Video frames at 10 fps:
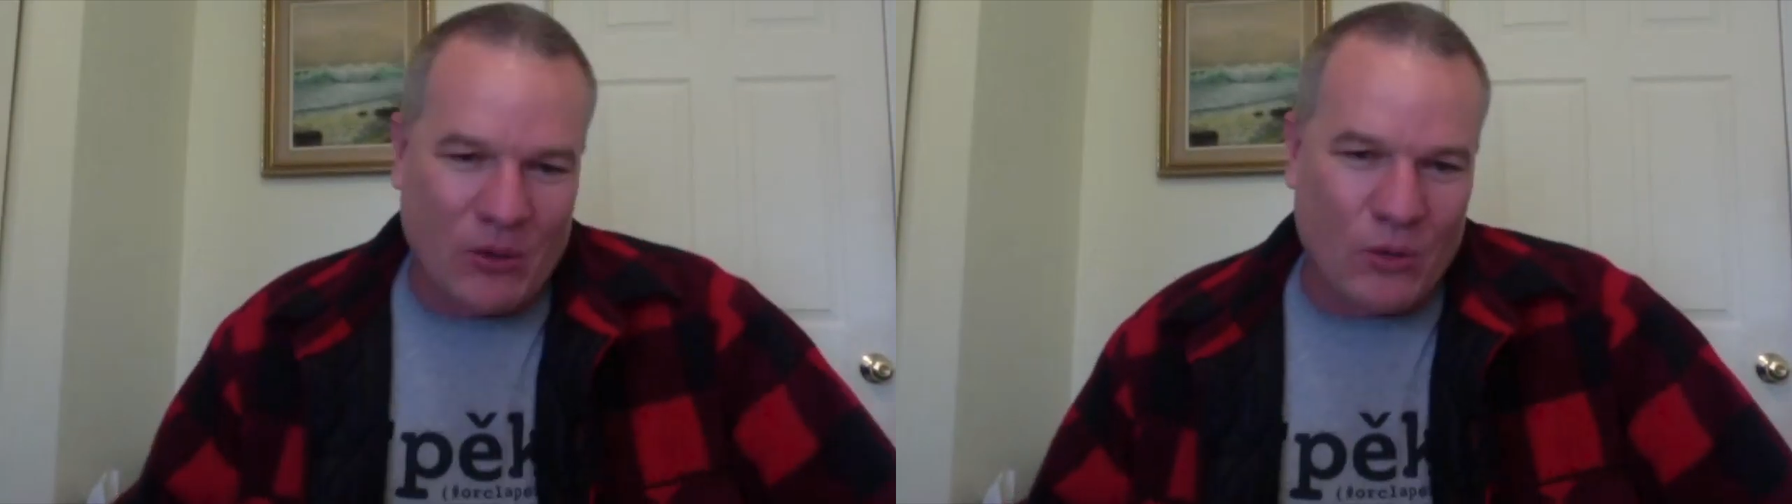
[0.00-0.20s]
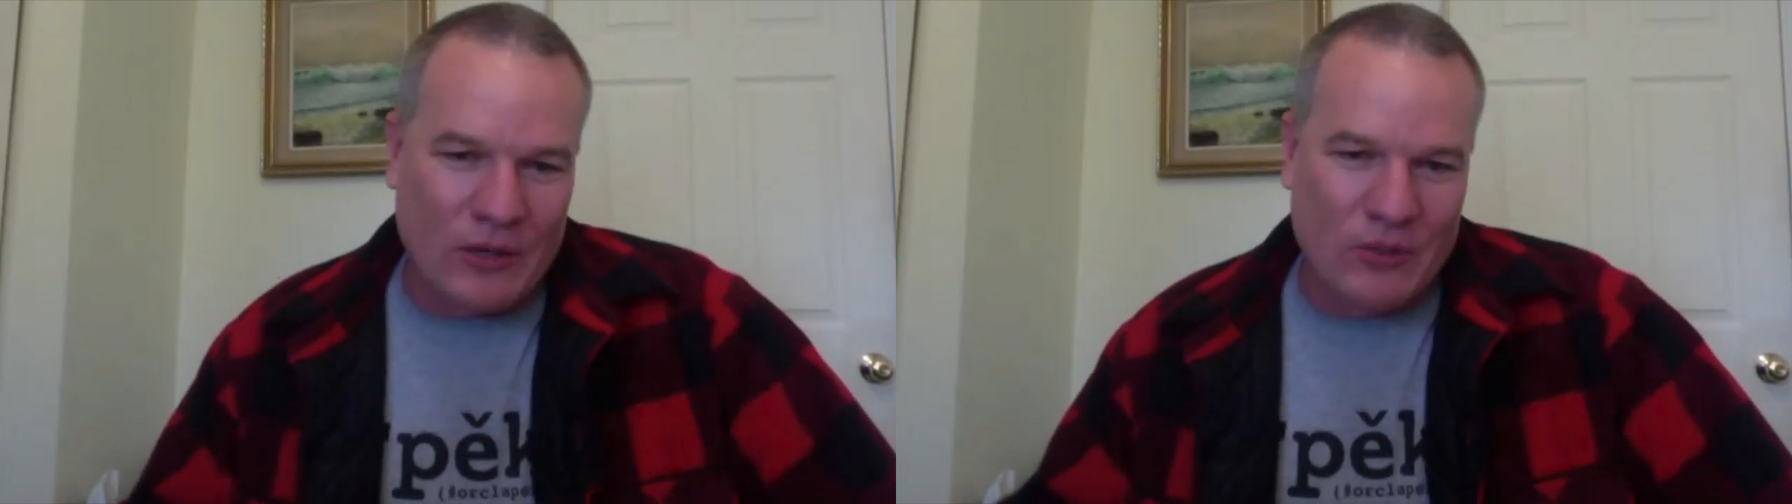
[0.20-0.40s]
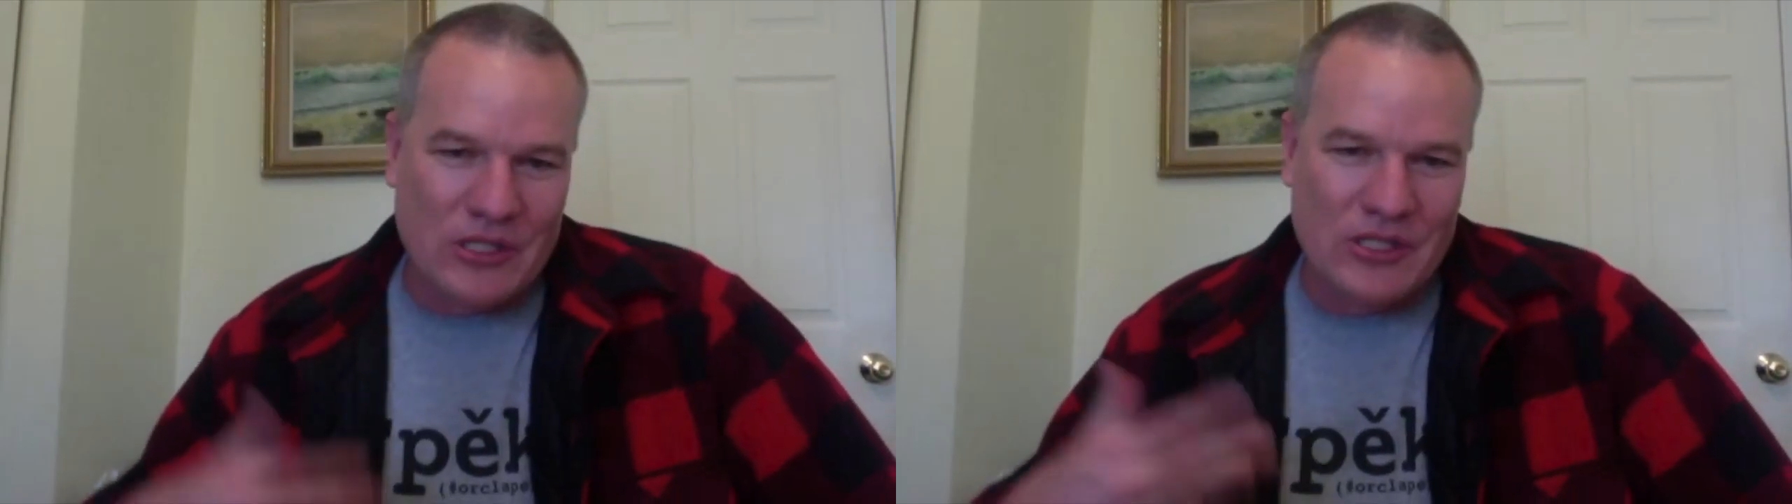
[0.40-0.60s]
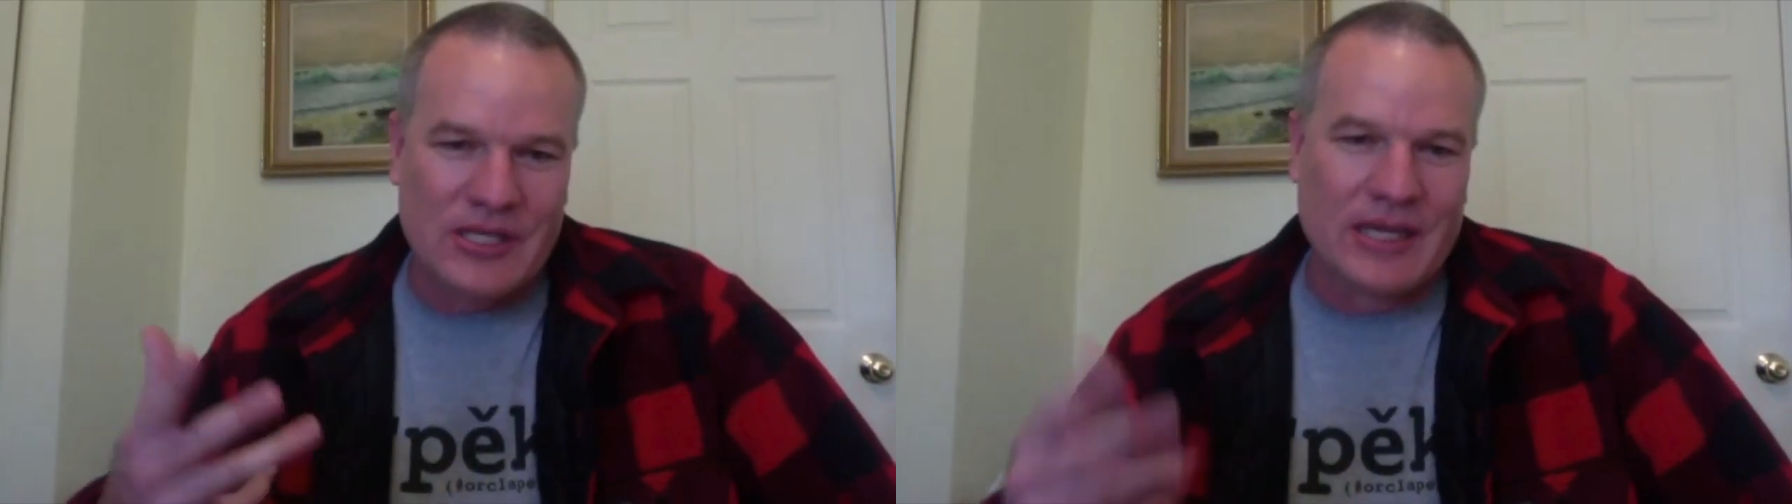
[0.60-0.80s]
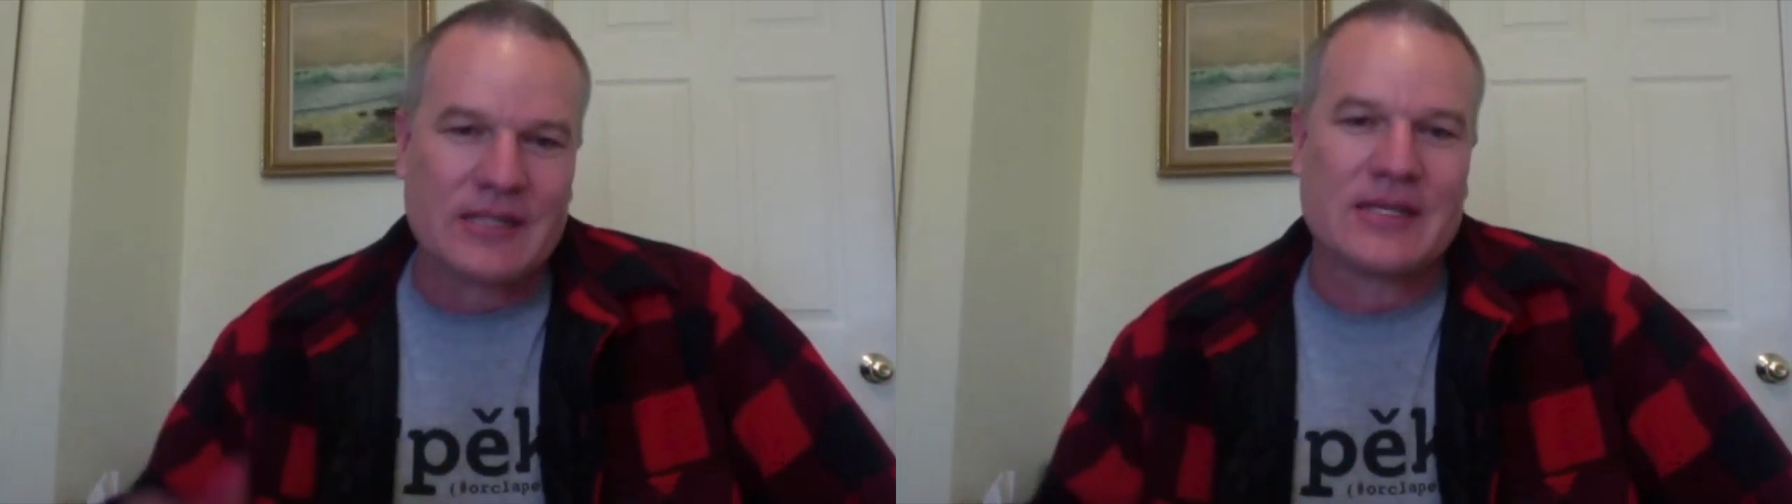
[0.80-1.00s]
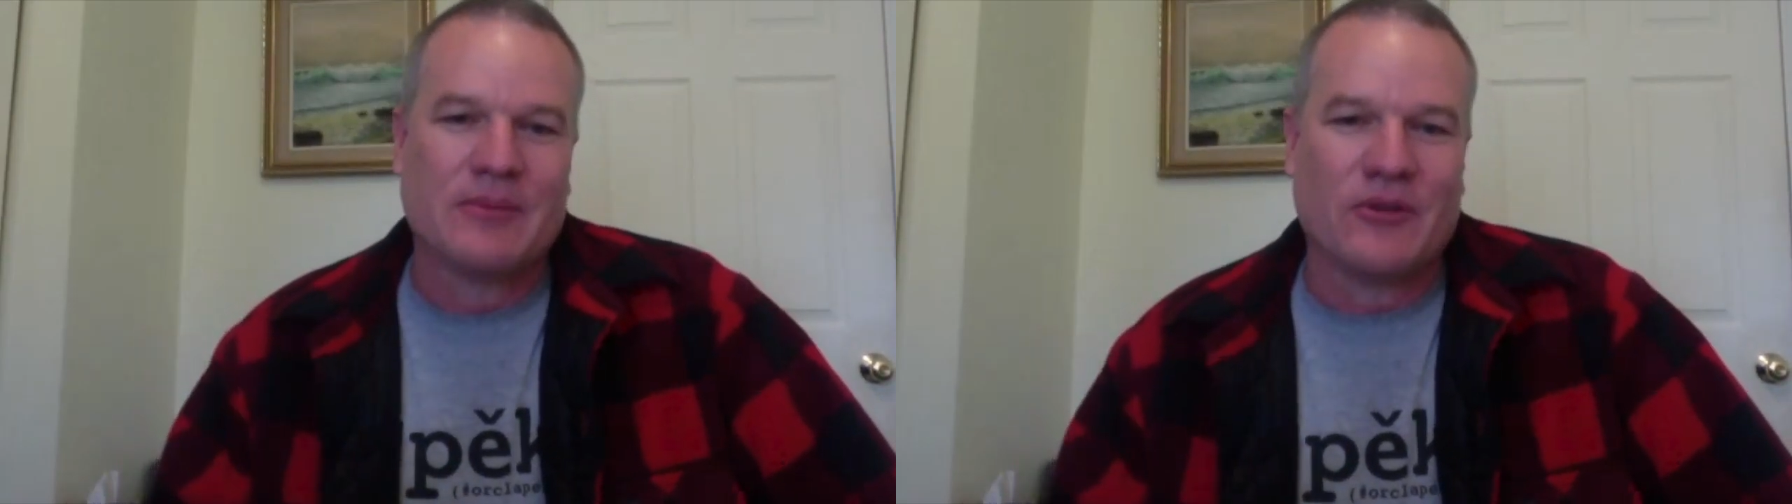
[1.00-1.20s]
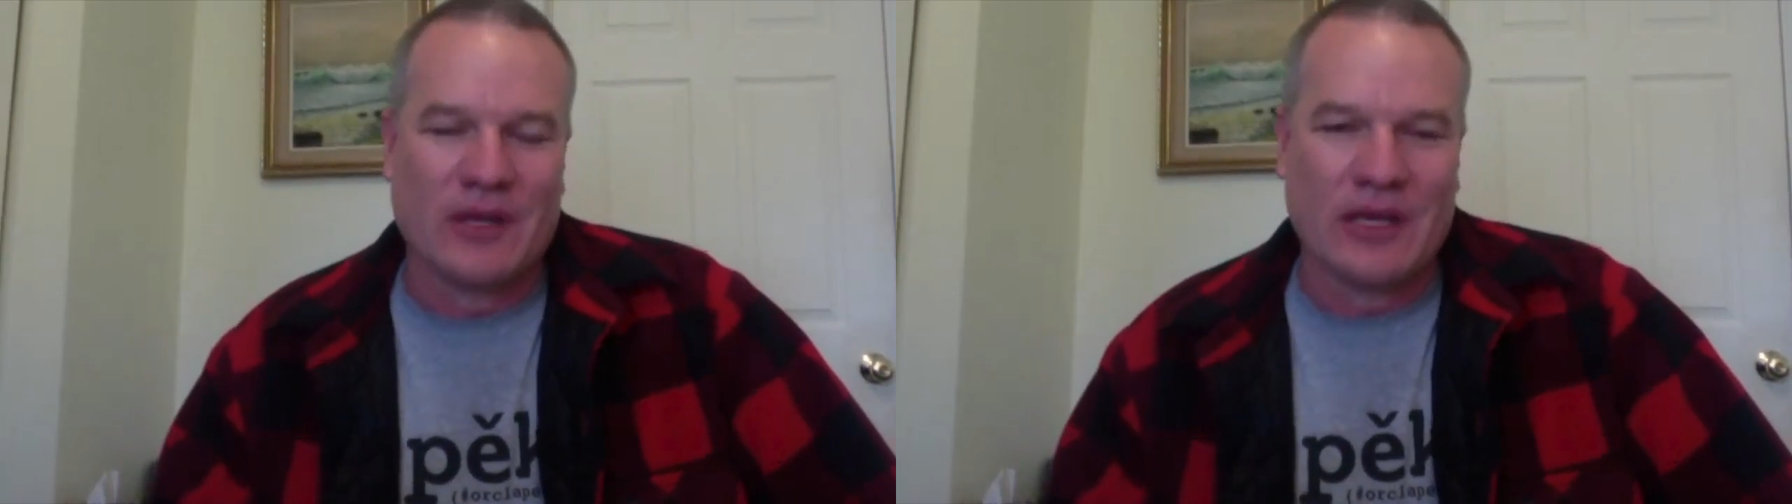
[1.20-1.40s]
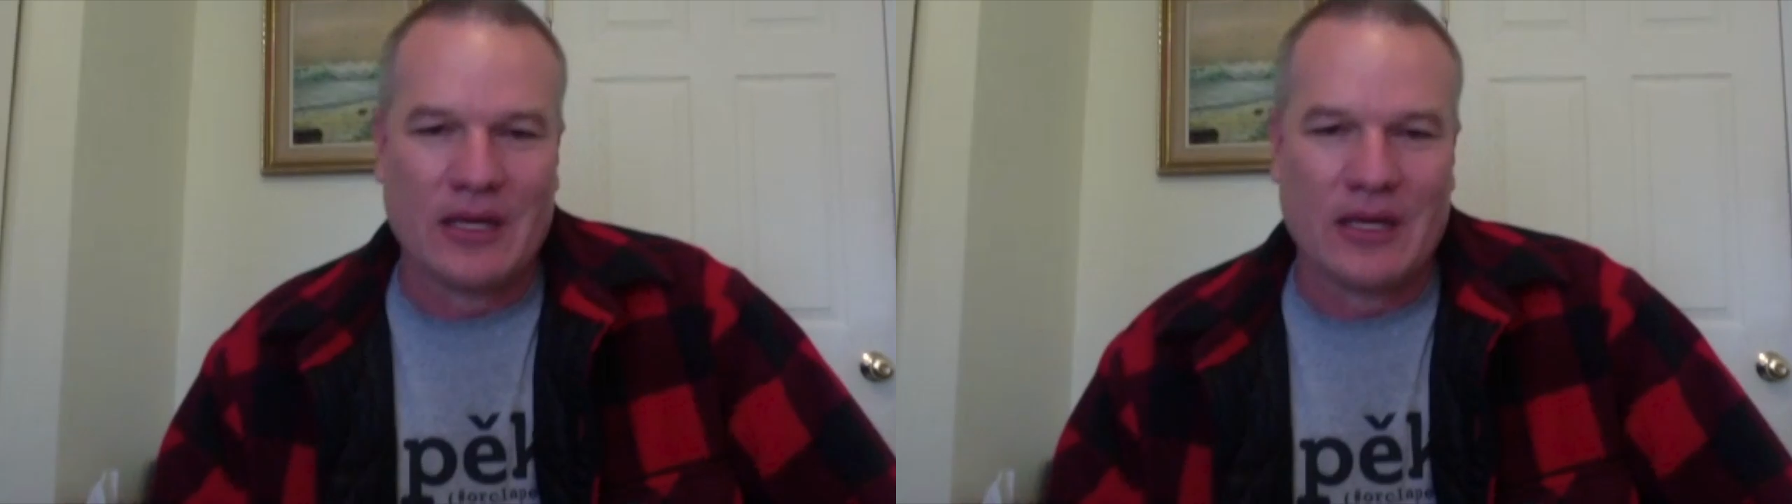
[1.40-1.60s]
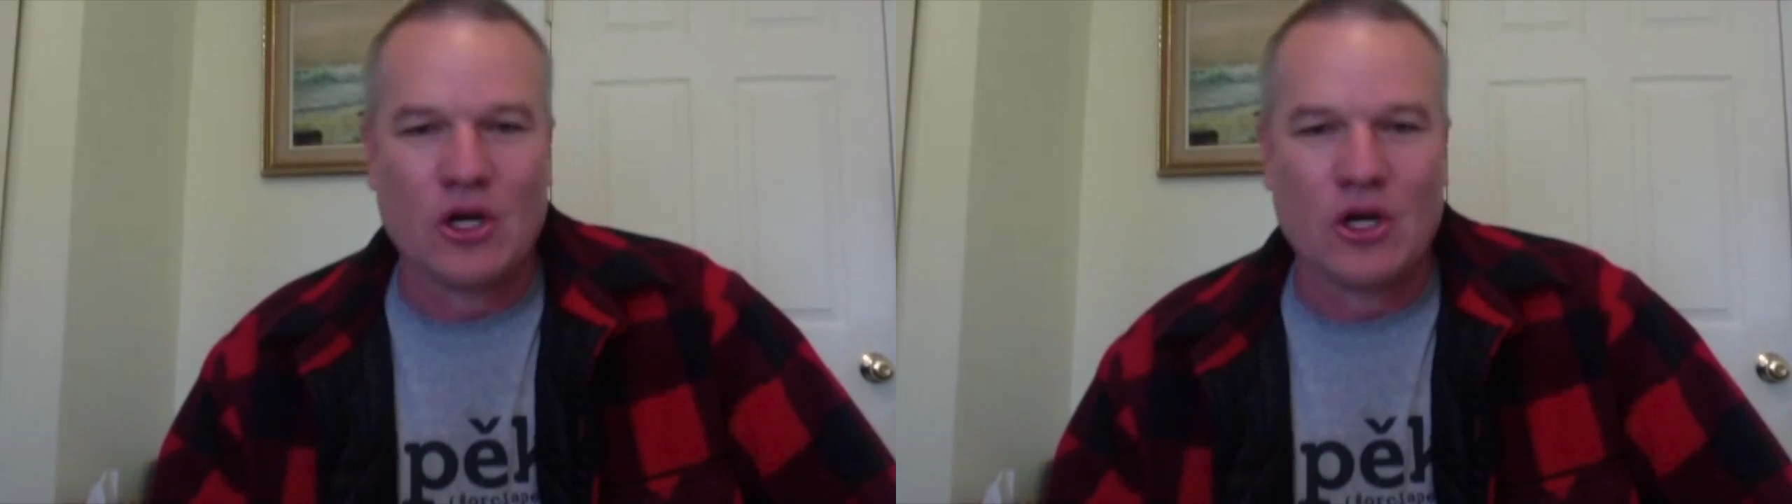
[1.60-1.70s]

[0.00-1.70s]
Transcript: What would you say some of the